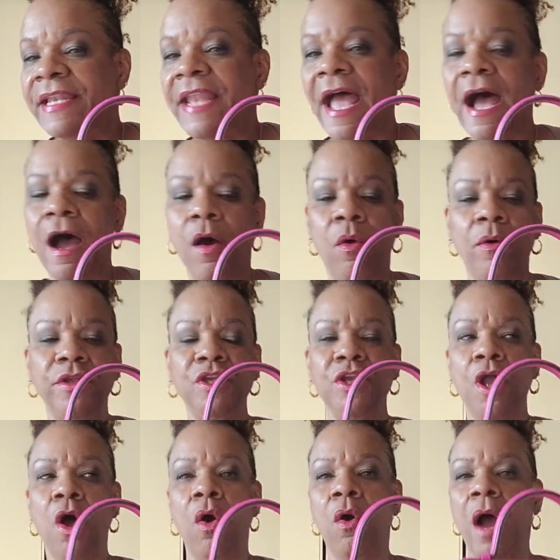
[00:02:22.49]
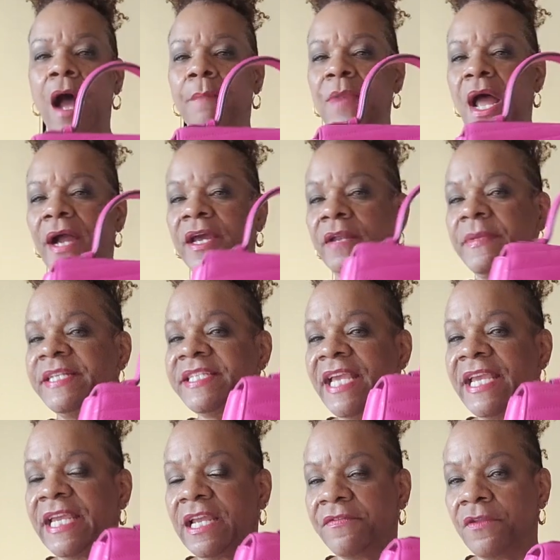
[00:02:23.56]
Now, you know, I'm not going to be
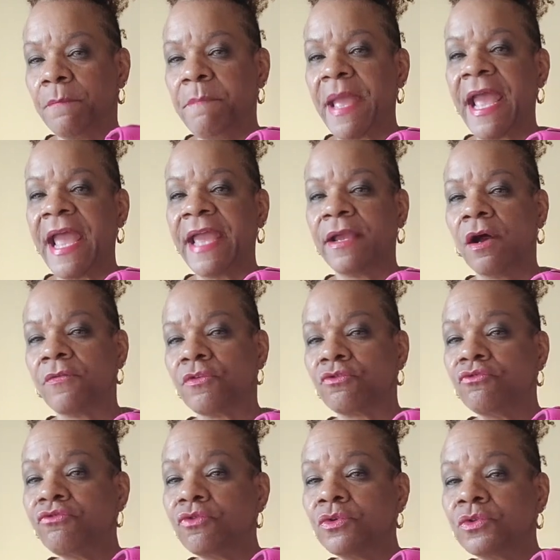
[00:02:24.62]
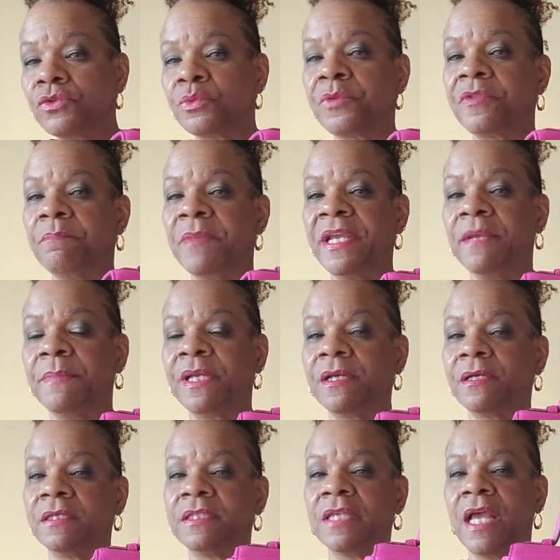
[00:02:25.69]
taking the bag on the cruise with me
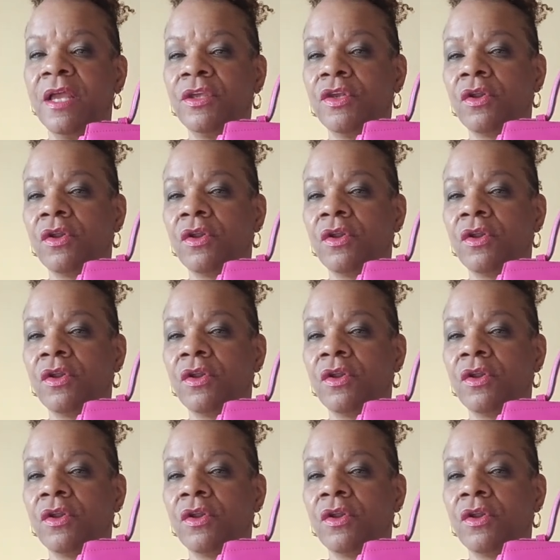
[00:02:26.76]
because,